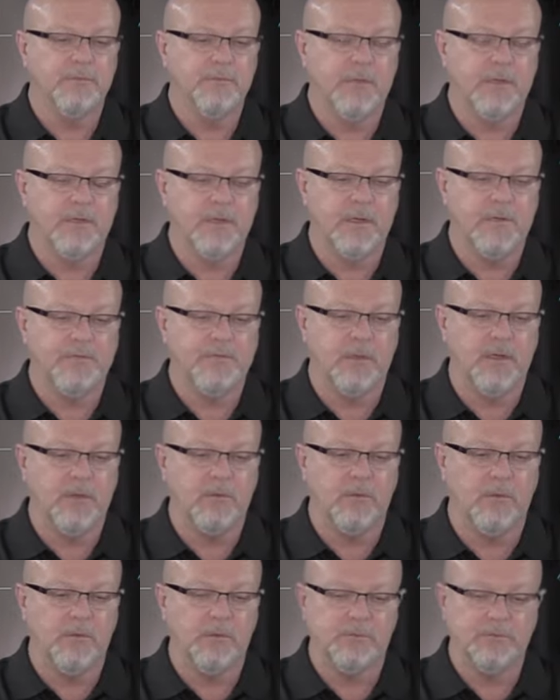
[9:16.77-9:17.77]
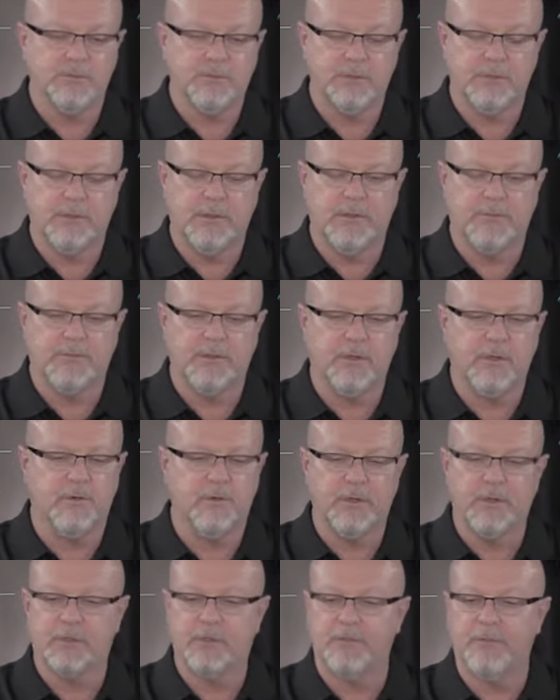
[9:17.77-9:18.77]
identifying wolves. And if we don't
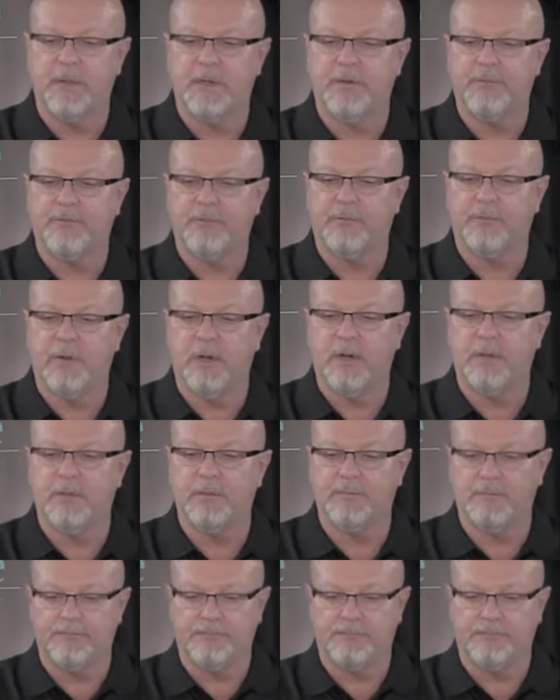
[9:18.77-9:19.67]
get the metaphor right,